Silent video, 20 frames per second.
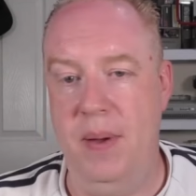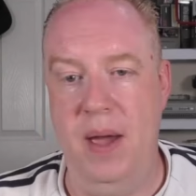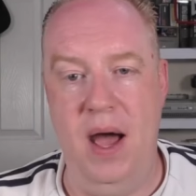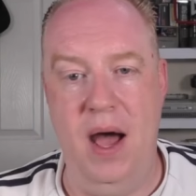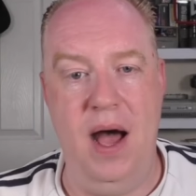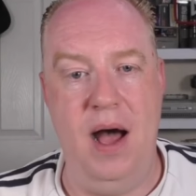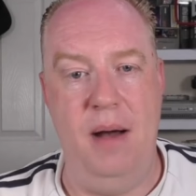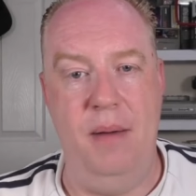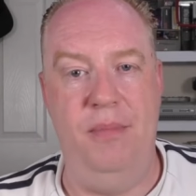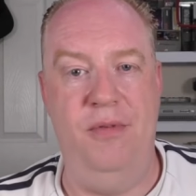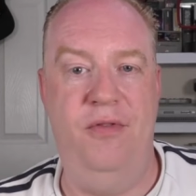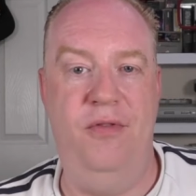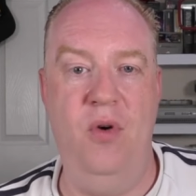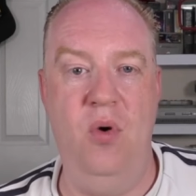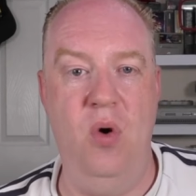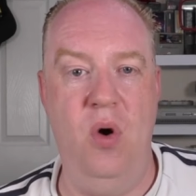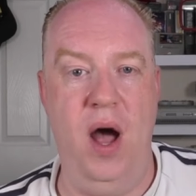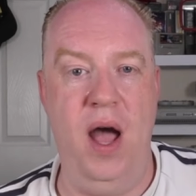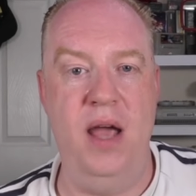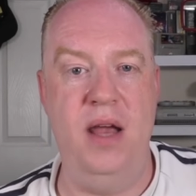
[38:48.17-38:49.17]
it up
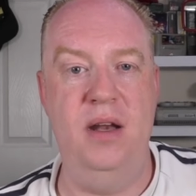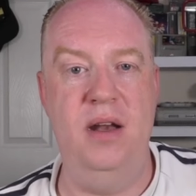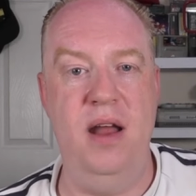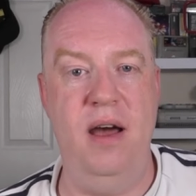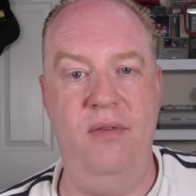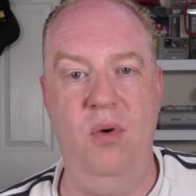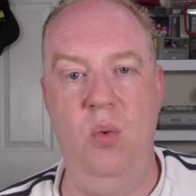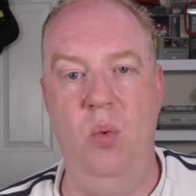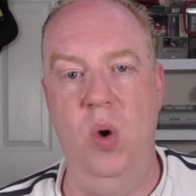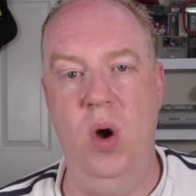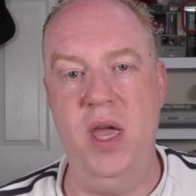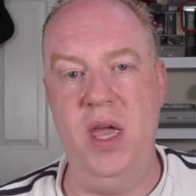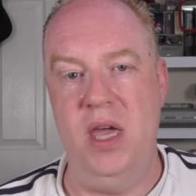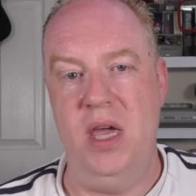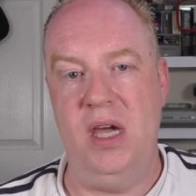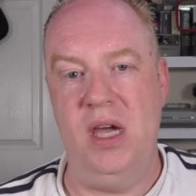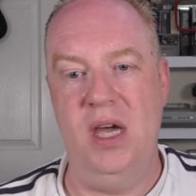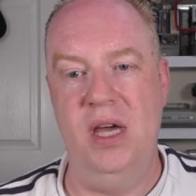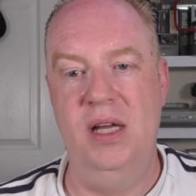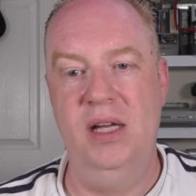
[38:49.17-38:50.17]
for another
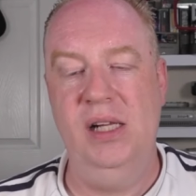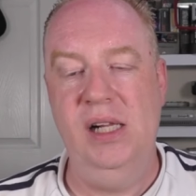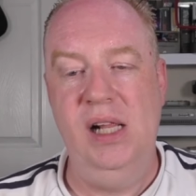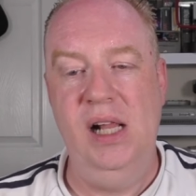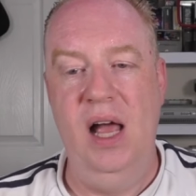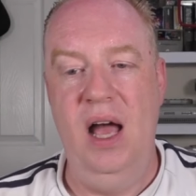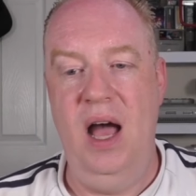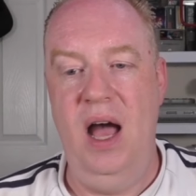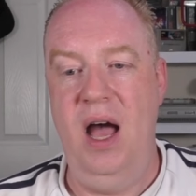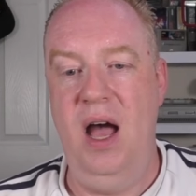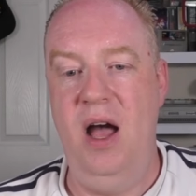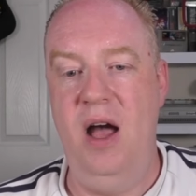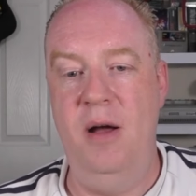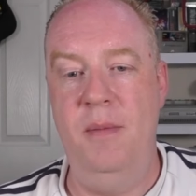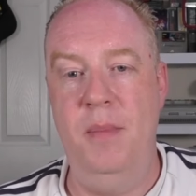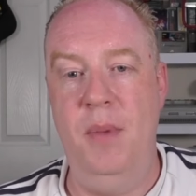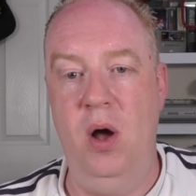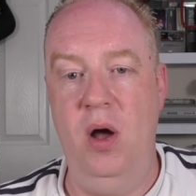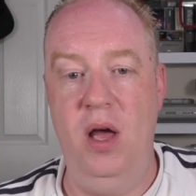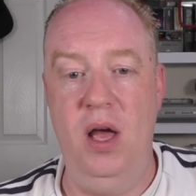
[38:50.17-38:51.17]
week.
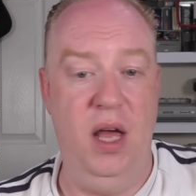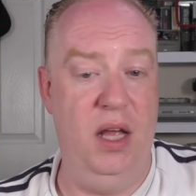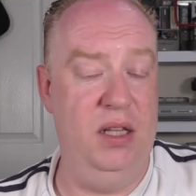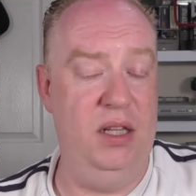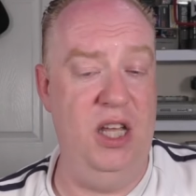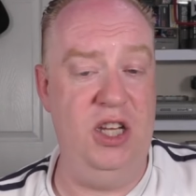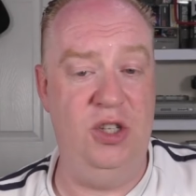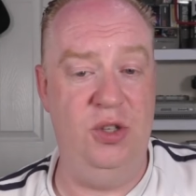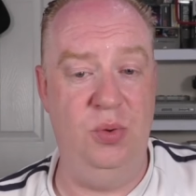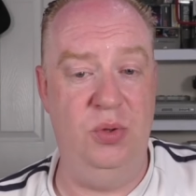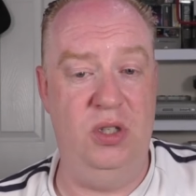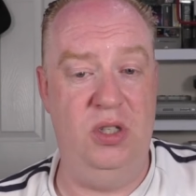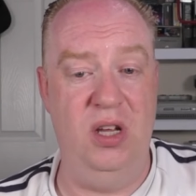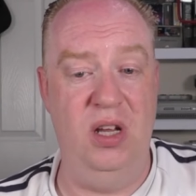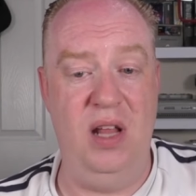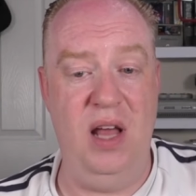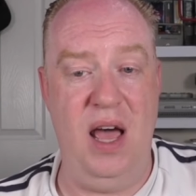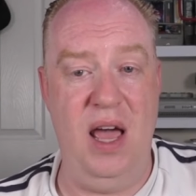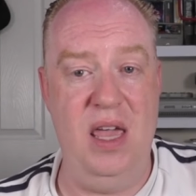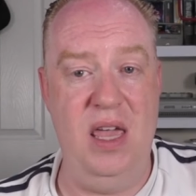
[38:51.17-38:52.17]
This
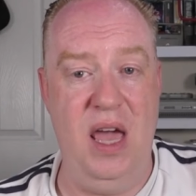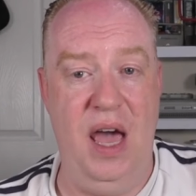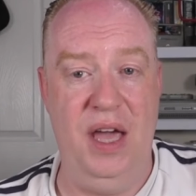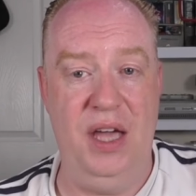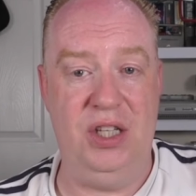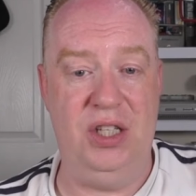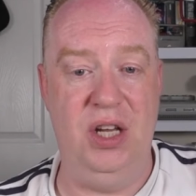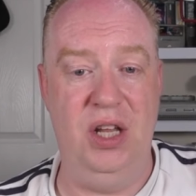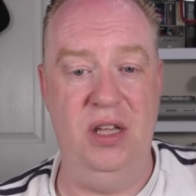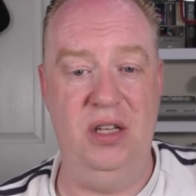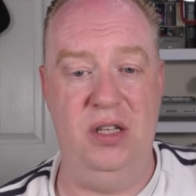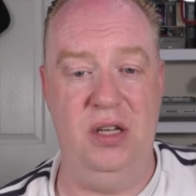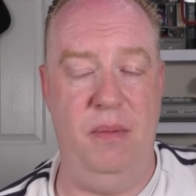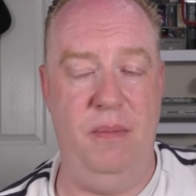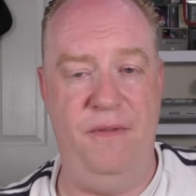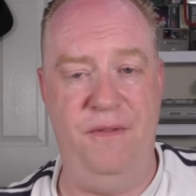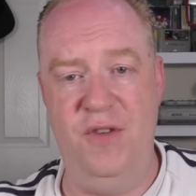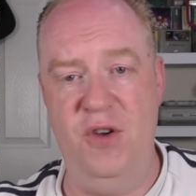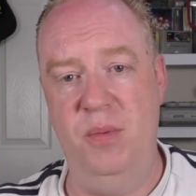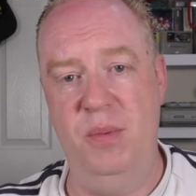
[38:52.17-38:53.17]
today actually, so
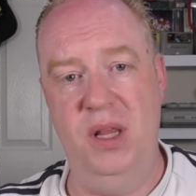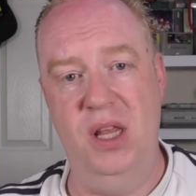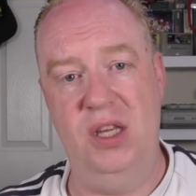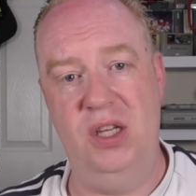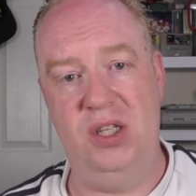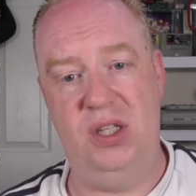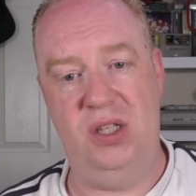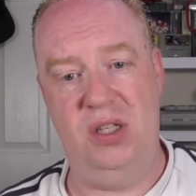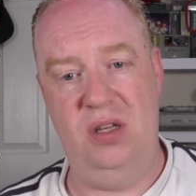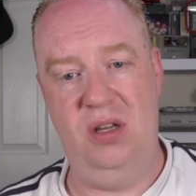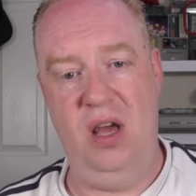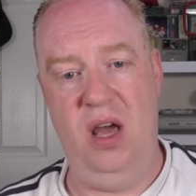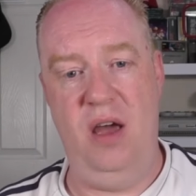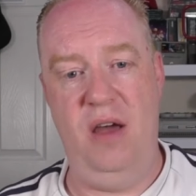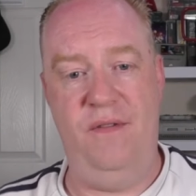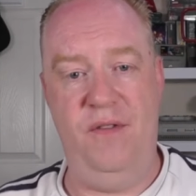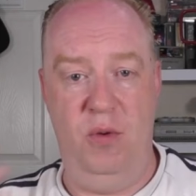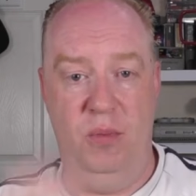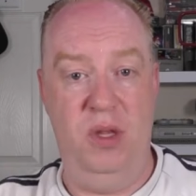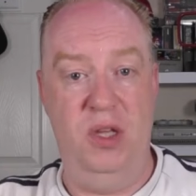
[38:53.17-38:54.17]
I'm filming this
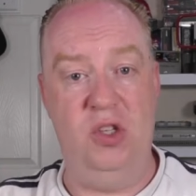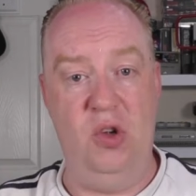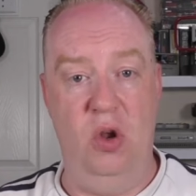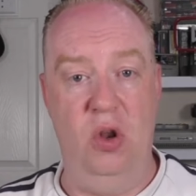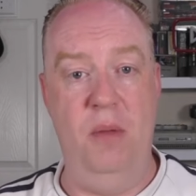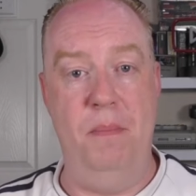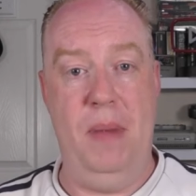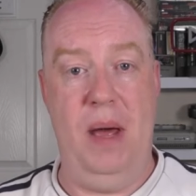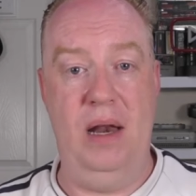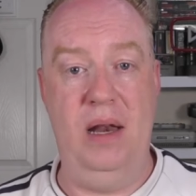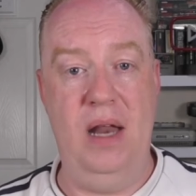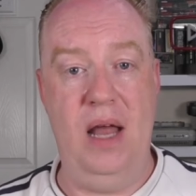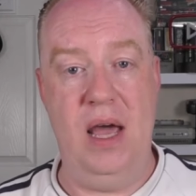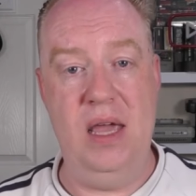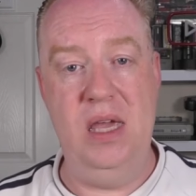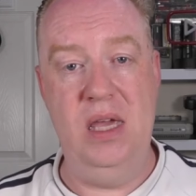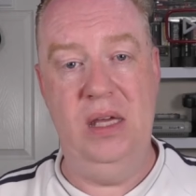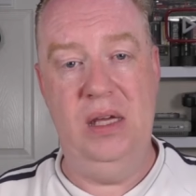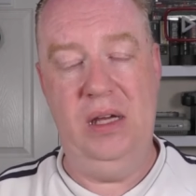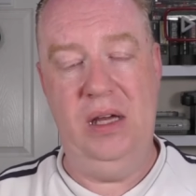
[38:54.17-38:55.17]
on the
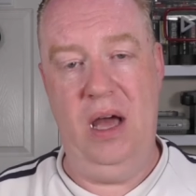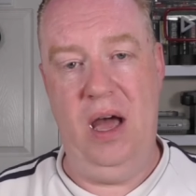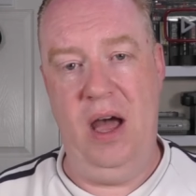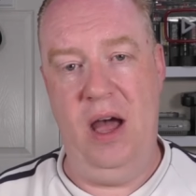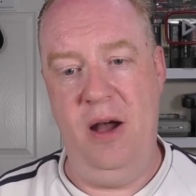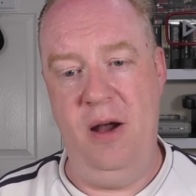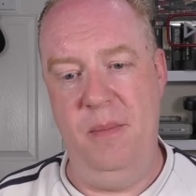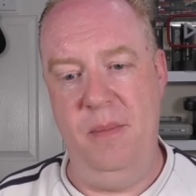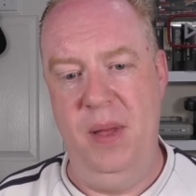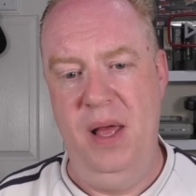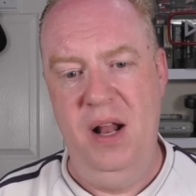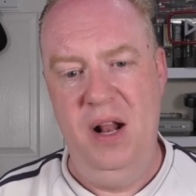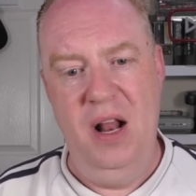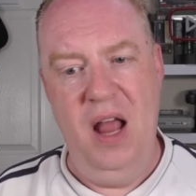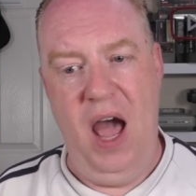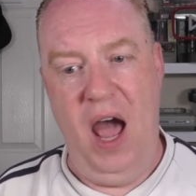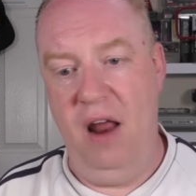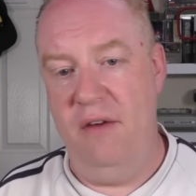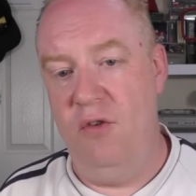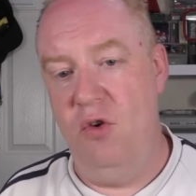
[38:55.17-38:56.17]
Monday, and
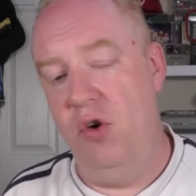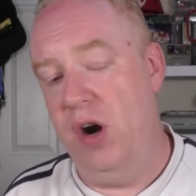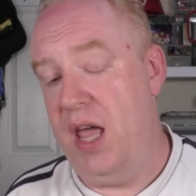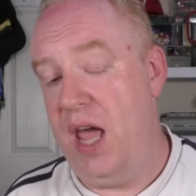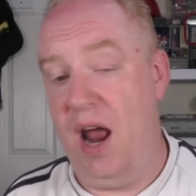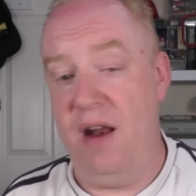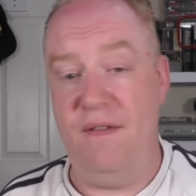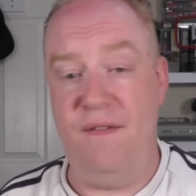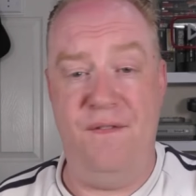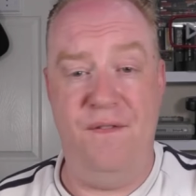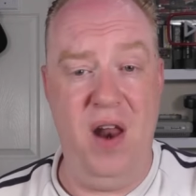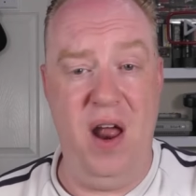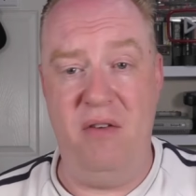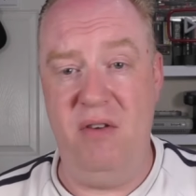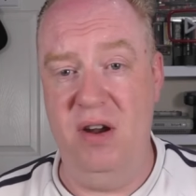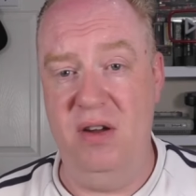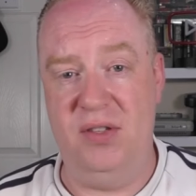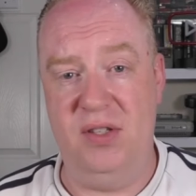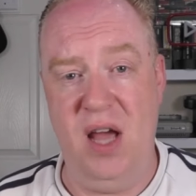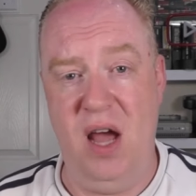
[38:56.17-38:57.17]
I've already had a
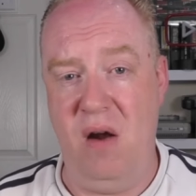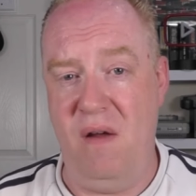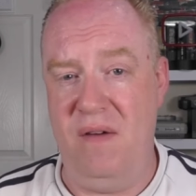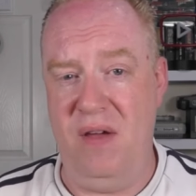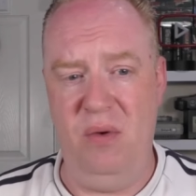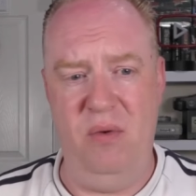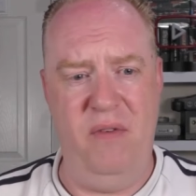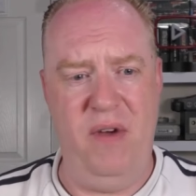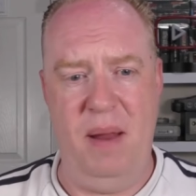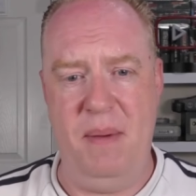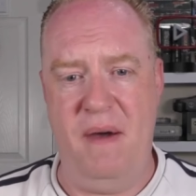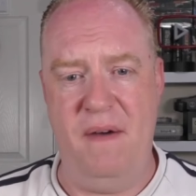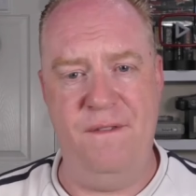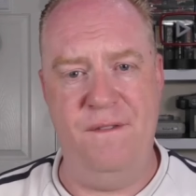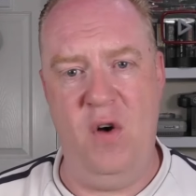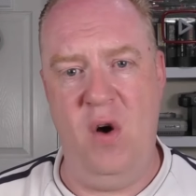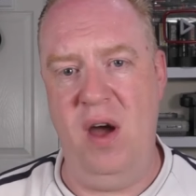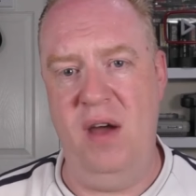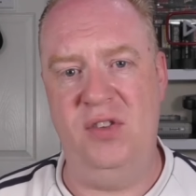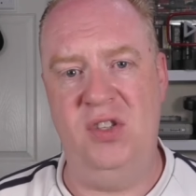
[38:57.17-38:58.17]
flurry of sales. I think we've had about
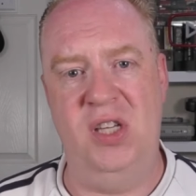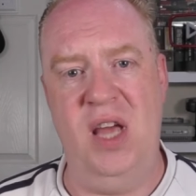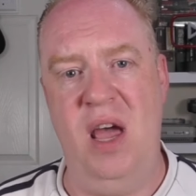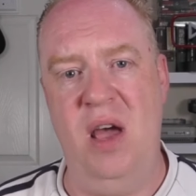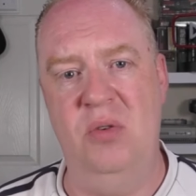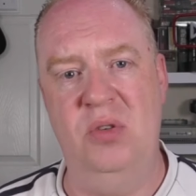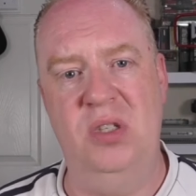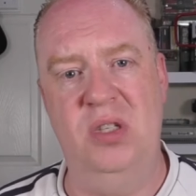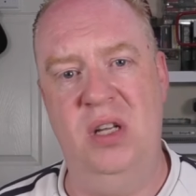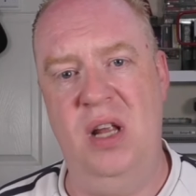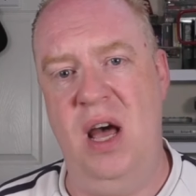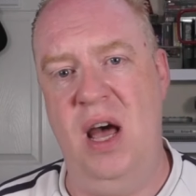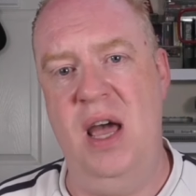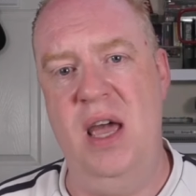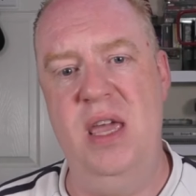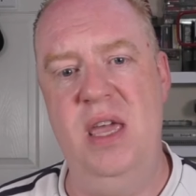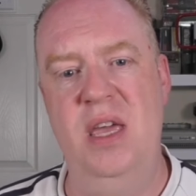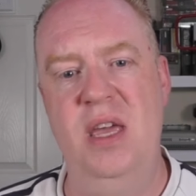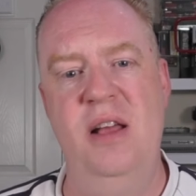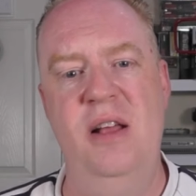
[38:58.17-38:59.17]
5 sales
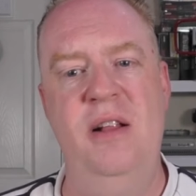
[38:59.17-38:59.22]
today,